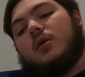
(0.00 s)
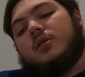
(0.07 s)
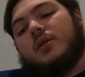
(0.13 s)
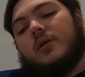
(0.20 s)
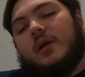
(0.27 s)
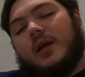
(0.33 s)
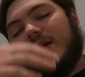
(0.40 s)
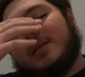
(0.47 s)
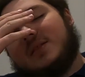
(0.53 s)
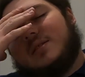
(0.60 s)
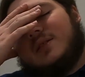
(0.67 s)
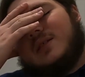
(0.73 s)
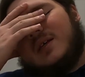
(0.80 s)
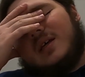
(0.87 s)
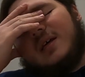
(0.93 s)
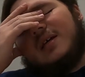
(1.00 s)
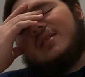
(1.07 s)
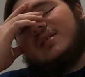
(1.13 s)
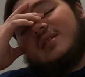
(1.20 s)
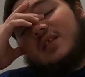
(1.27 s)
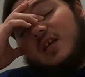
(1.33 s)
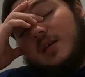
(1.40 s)
So it has
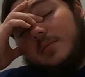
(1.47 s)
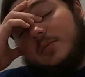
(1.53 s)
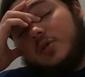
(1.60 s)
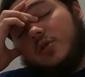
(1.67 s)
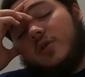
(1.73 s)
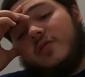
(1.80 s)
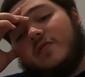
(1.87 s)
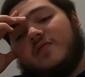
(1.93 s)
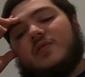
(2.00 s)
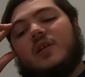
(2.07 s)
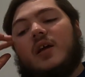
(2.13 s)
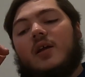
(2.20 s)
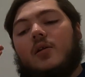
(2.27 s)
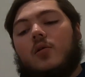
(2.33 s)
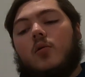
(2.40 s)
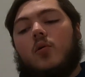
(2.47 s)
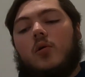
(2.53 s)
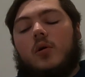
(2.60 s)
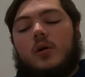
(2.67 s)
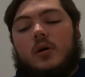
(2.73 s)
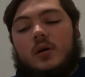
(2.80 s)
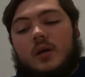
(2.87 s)
the same sort of
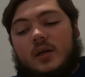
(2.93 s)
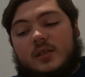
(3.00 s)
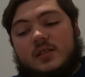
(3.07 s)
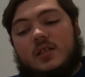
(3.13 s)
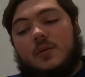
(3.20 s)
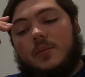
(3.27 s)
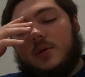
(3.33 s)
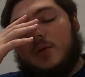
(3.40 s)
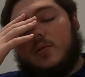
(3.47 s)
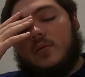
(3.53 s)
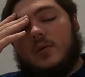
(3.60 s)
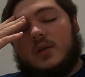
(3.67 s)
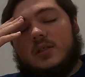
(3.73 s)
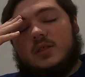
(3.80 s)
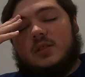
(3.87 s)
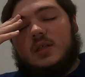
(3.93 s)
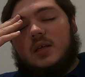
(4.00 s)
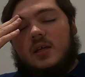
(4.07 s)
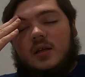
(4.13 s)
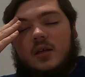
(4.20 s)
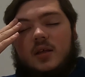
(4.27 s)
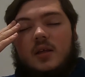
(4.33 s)
10-core CPU as
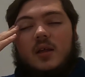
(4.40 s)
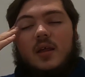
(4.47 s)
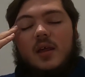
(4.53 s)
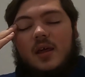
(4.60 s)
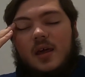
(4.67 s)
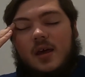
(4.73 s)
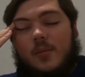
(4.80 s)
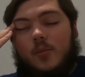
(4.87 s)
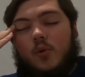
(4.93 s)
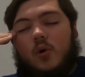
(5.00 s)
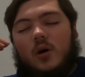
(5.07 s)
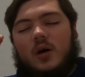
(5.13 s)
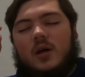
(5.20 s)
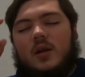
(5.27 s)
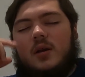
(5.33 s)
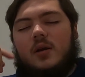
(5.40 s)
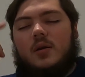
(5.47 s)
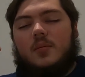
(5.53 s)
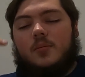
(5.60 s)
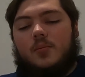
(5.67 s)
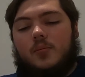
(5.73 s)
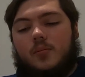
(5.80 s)
the
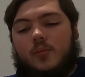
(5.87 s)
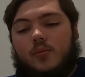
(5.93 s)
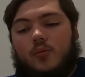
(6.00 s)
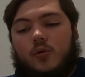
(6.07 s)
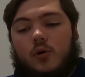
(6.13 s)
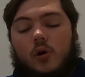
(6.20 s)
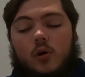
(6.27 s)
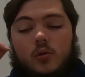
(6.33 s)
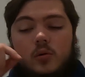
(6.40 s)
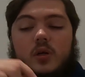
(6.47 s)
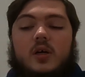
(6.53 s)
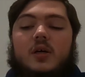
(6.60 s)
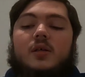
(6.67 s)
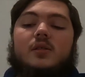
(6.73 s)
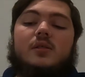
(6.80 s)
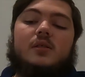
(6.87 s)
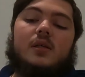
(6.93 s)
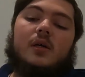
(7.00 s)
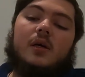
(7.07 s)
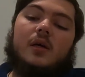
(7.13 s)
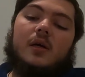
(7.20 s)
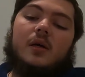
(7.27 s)
M1 Pro does.
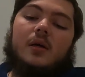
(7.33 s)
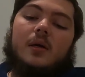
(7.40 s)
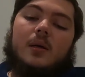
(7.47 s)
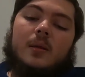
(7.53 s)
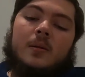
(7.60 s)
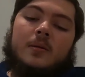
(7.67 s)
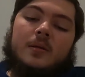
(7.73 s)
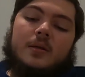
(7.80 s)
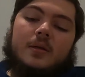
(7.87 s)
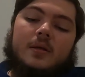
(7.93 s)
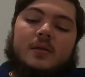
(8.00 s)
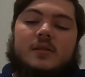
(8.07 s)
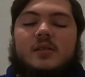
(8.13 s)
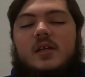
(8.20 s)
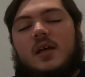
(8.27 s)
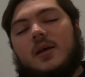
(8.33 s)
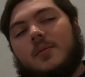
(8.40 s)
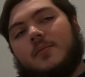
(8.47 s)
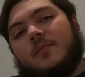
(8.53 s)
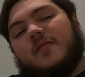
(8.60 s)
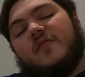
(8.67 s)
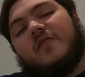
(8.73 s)

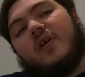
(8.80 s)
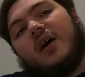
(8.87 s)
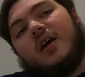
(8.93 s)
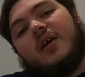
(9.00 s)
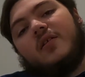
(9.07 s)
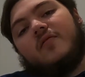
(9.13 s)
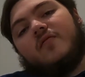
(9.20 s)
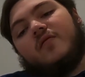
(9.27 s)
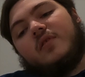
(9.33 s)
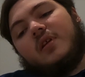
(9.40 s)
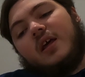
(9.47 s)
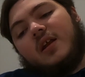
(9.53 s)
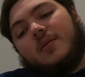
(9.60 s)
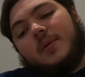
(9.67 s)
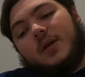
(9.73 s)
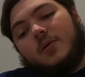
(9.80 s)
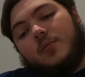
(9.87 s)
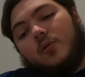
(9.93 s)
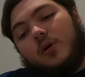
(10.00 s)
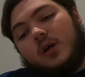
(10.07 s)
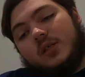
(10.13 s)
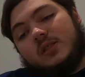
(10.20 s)
Same 5 nanometer
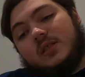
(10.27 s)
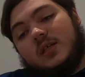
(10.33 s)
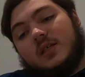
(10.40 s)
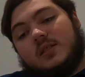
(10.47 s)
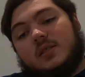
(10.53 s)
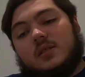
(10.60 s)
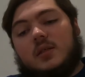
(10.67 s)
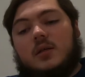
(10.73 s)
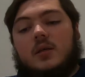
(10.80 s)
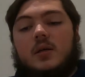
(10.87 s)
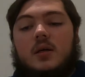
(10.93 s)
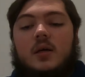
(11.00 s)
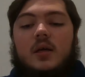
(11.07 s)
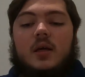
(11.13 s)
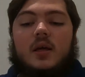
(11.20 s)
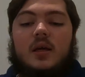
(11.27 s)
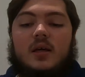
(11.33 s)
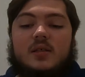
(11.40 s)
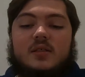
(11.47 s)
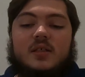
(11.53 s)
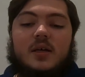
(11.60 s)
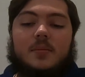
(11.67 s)
process,
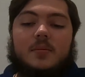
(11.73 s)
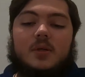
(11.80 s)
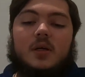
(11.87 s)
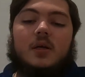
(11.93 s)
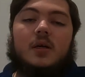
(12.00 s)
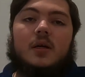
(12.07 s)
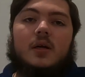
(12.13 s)
except